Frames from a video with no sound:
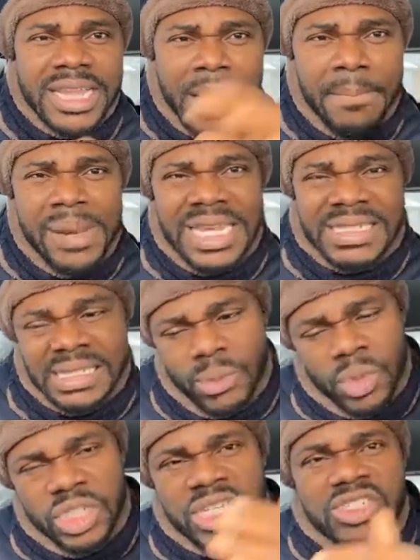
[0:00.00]
Their
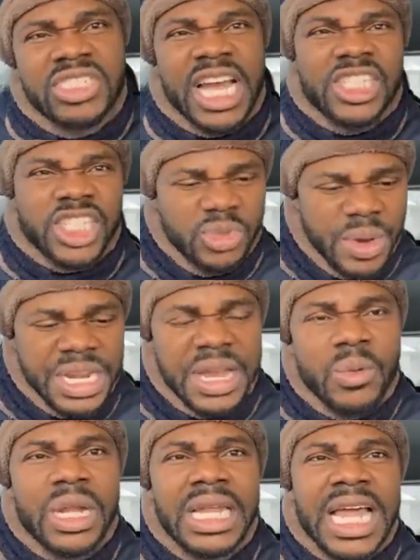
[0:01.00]
blessing will just touch you
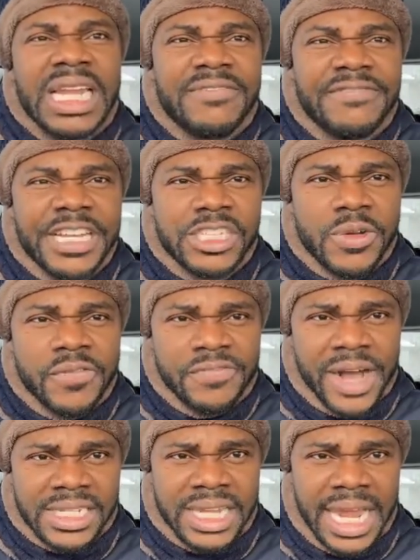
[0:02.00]
and then will elevate you
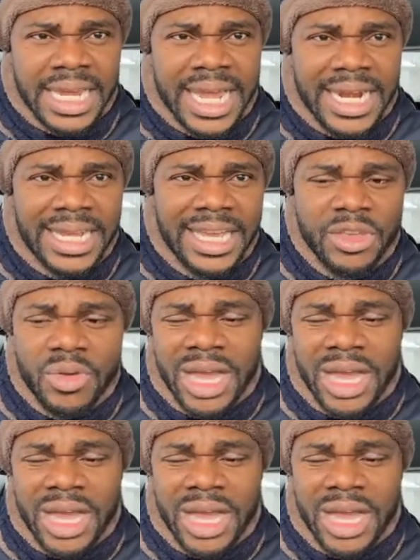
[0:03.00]
fast like that.